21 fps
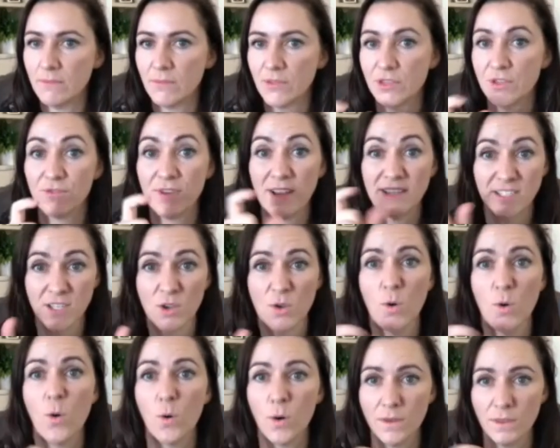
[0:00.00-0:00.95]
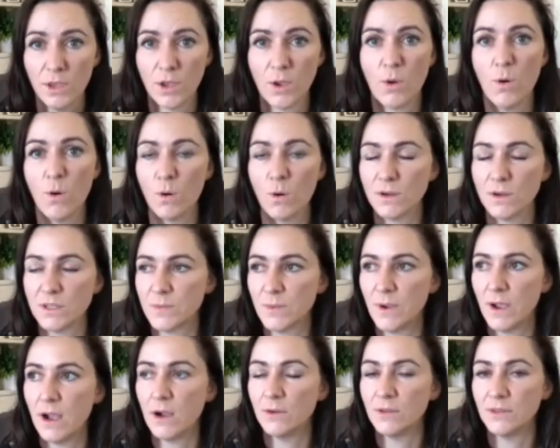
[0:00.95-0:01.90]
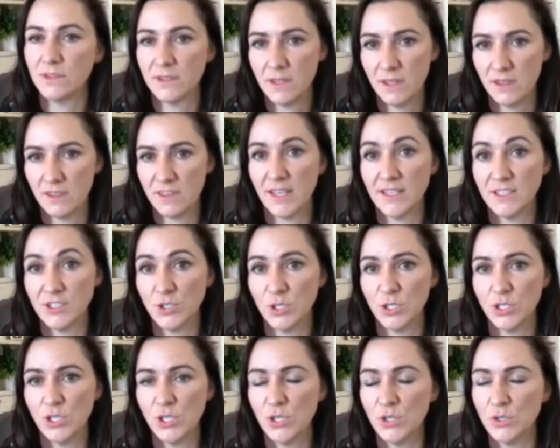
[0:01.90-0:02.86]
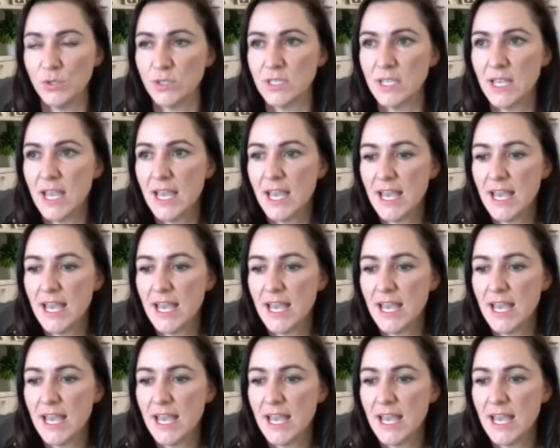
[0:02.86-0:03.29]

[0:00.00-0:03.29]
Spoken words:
thoracic core and then core as well, and things you can use,